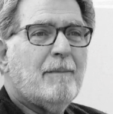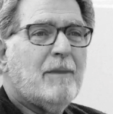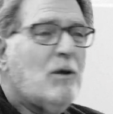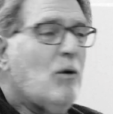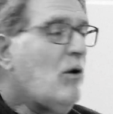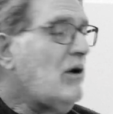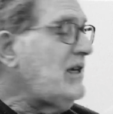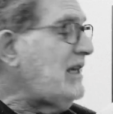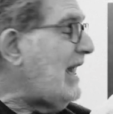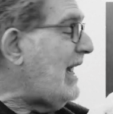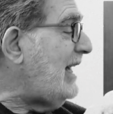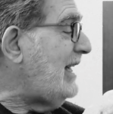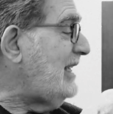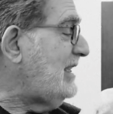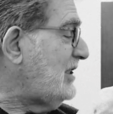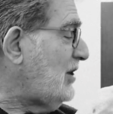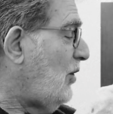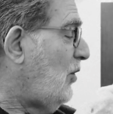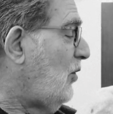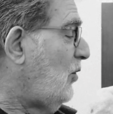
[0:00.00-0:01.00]
Well, yeah,
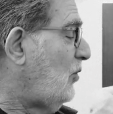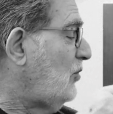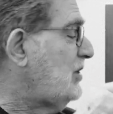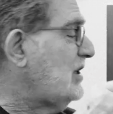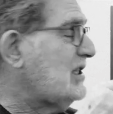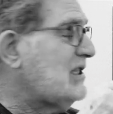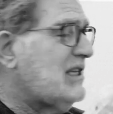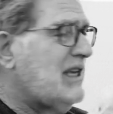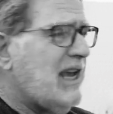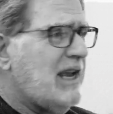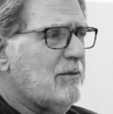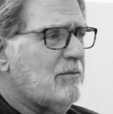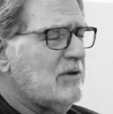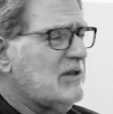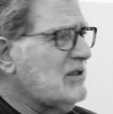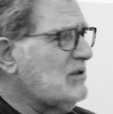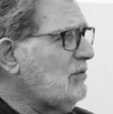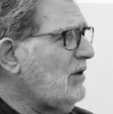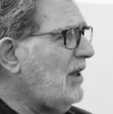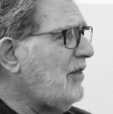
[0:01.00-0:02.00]
it's old. This
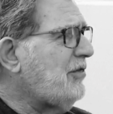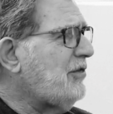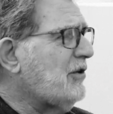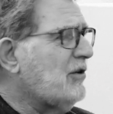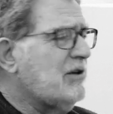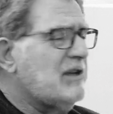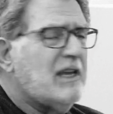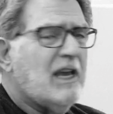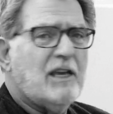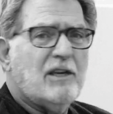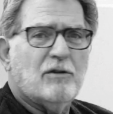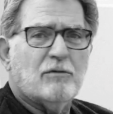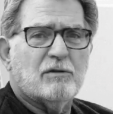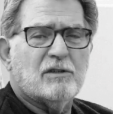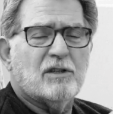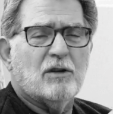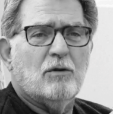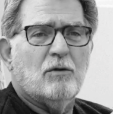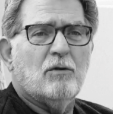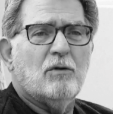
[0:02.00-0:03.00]
camera is, 38
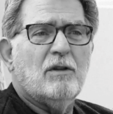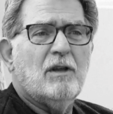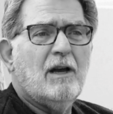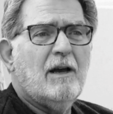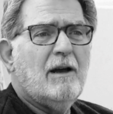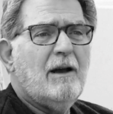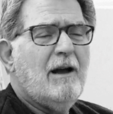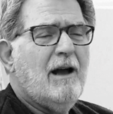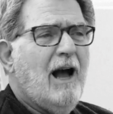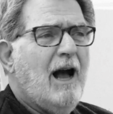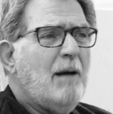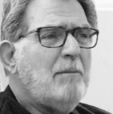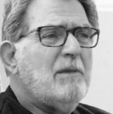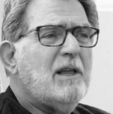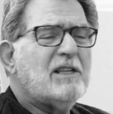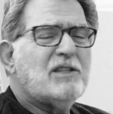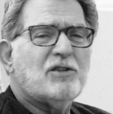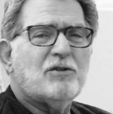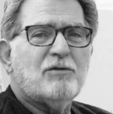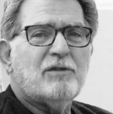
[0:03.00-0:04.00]
years old. I'm
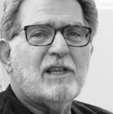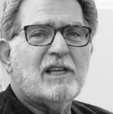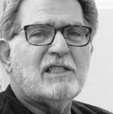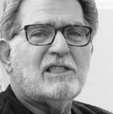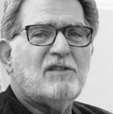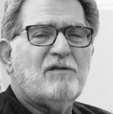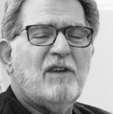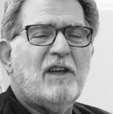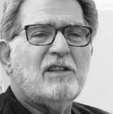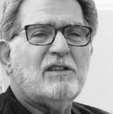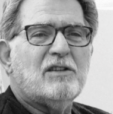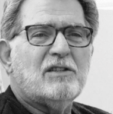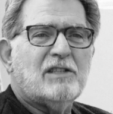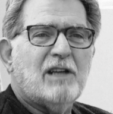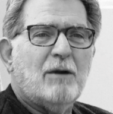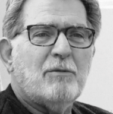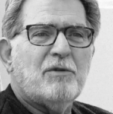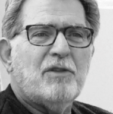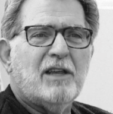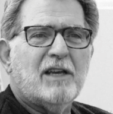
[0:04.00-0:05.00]
not sure that's
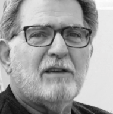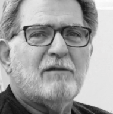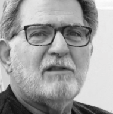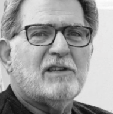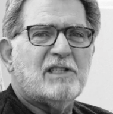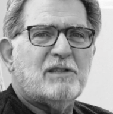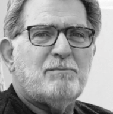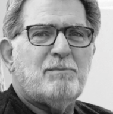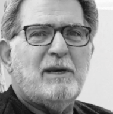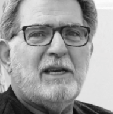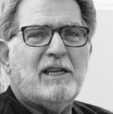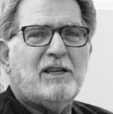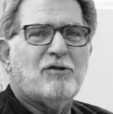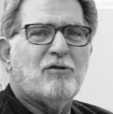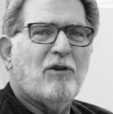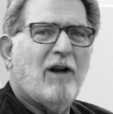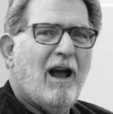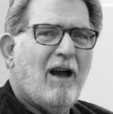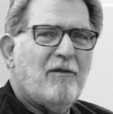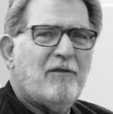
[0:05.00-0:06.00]
vintage. I would think of a Speed
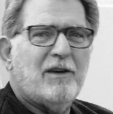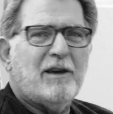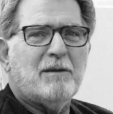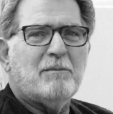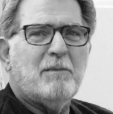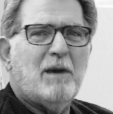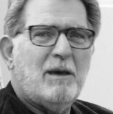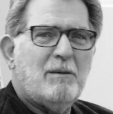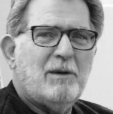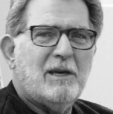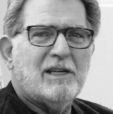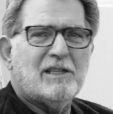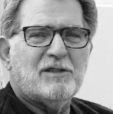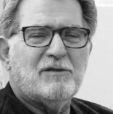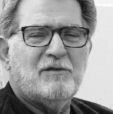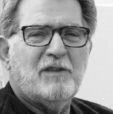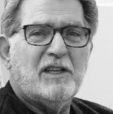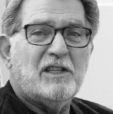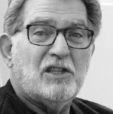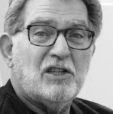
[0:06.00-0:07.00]
Graphic maybe
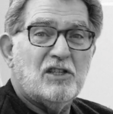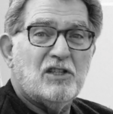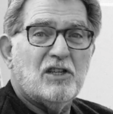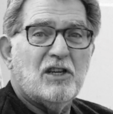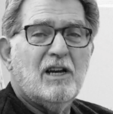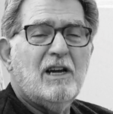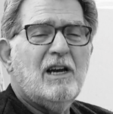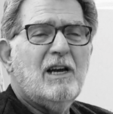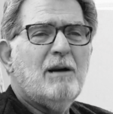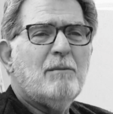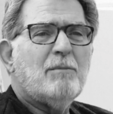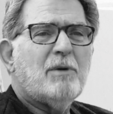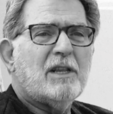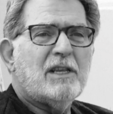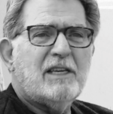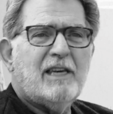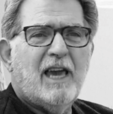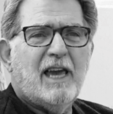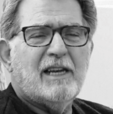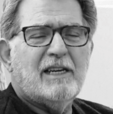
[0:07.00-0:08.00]
as vintage, but
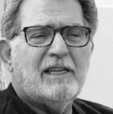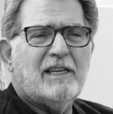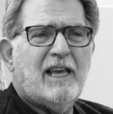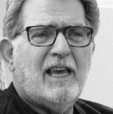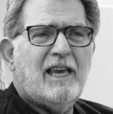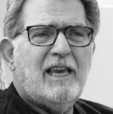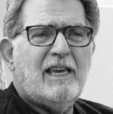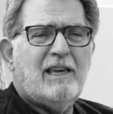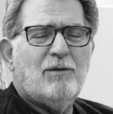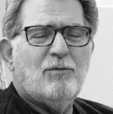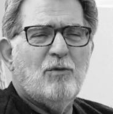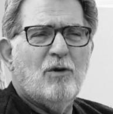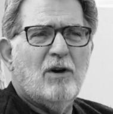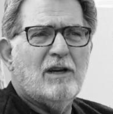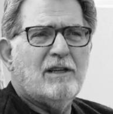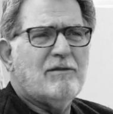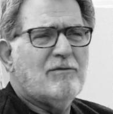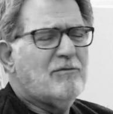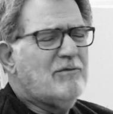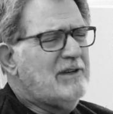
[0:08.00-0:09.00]
a Canon
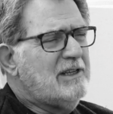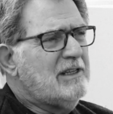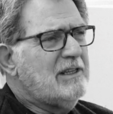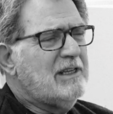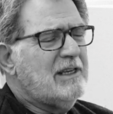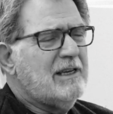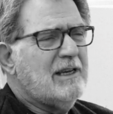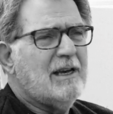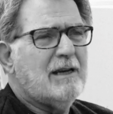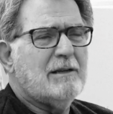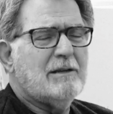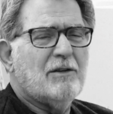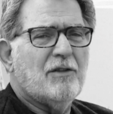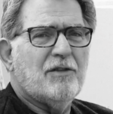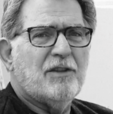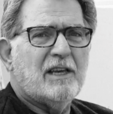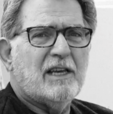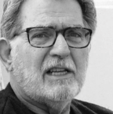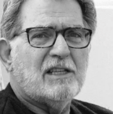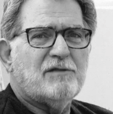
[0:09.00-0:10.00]
AE1, really, I
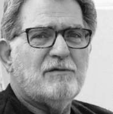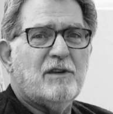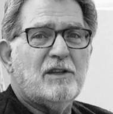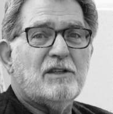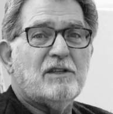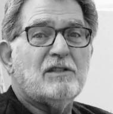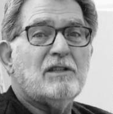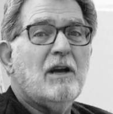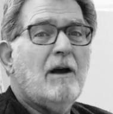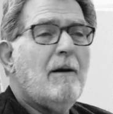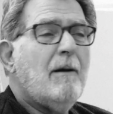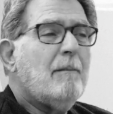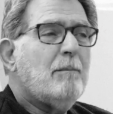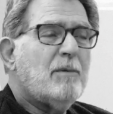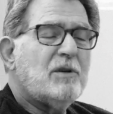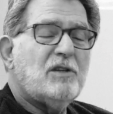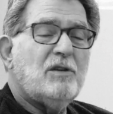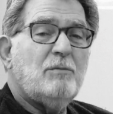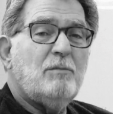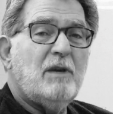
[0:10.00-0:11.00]
don't think it's vintage.
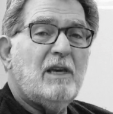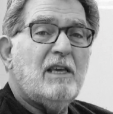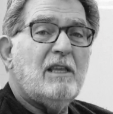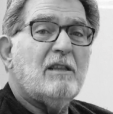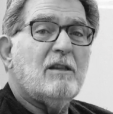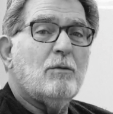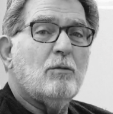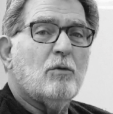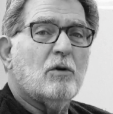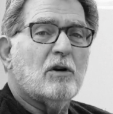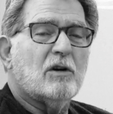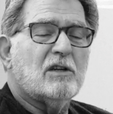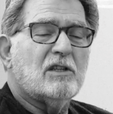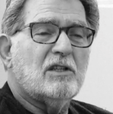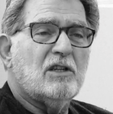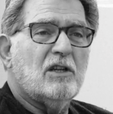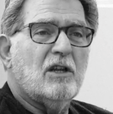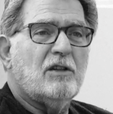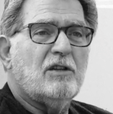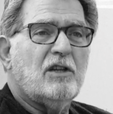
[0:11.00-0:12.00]
But to me,
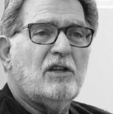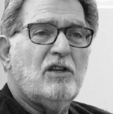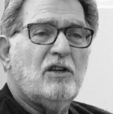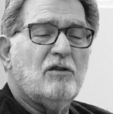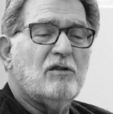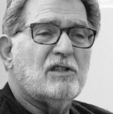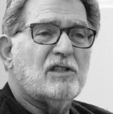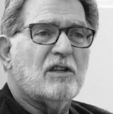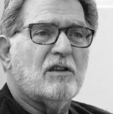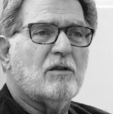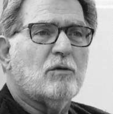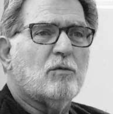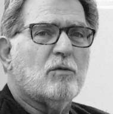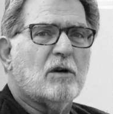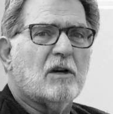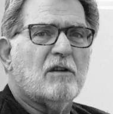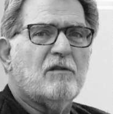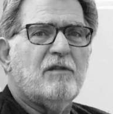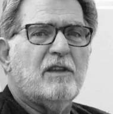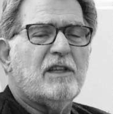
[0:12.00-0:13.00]
the use of the
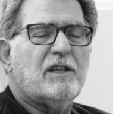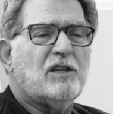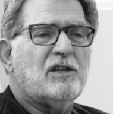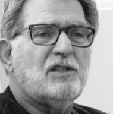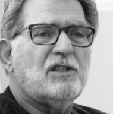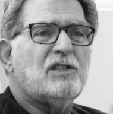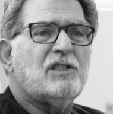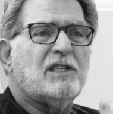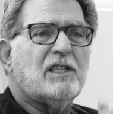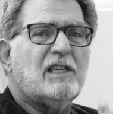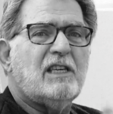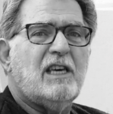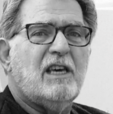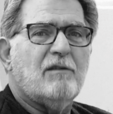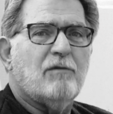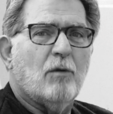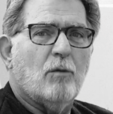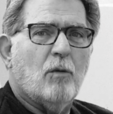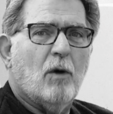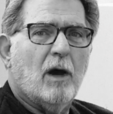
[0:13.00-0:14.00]
word vintage is a
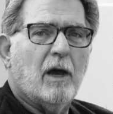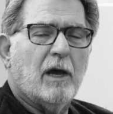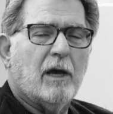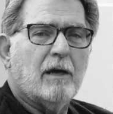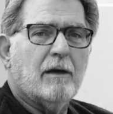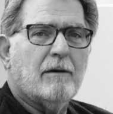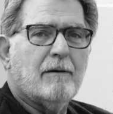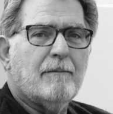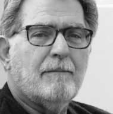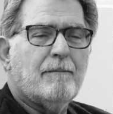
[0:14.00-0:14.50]
giveaway.